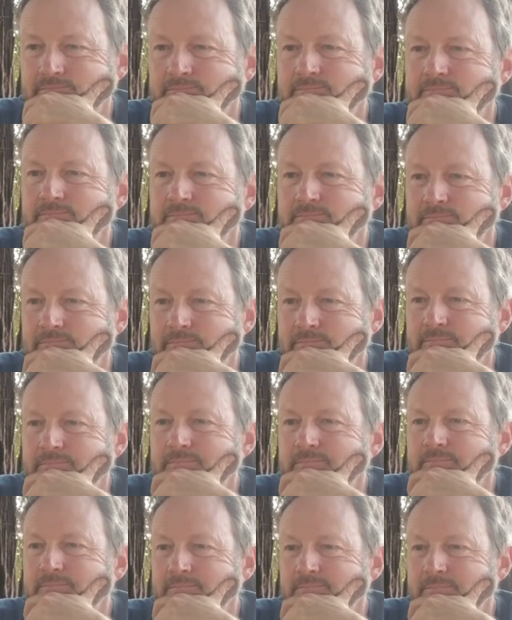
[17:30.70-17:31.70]

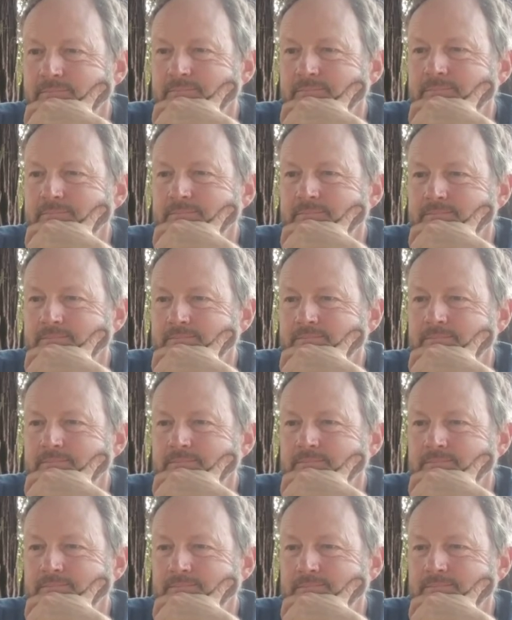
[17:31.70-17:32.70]

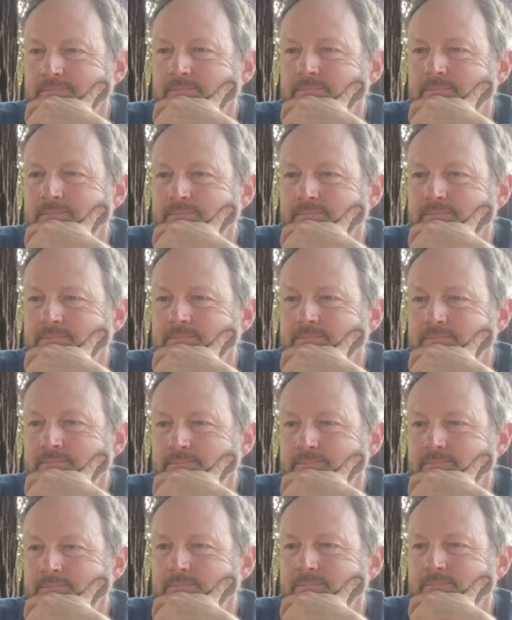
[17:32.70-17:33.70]

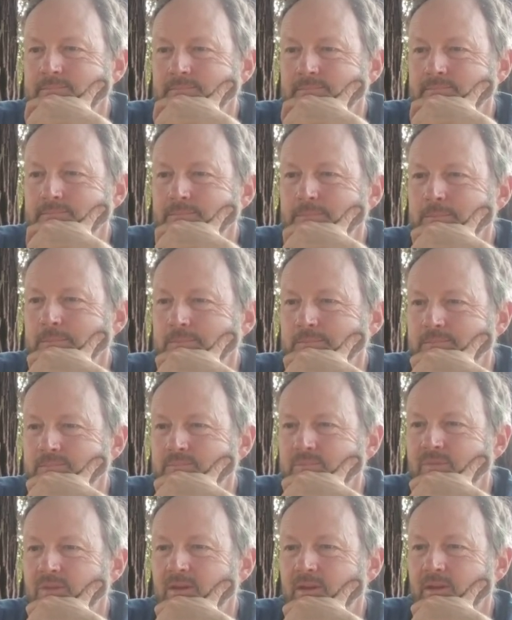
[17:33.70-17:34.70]

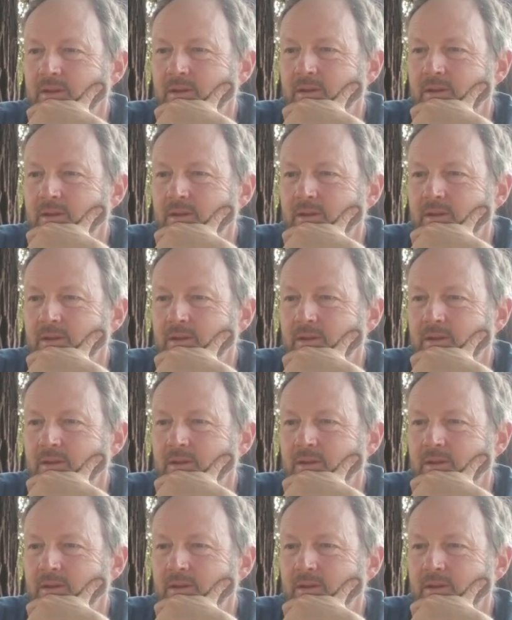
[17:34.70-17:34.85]
The person shown says nothing.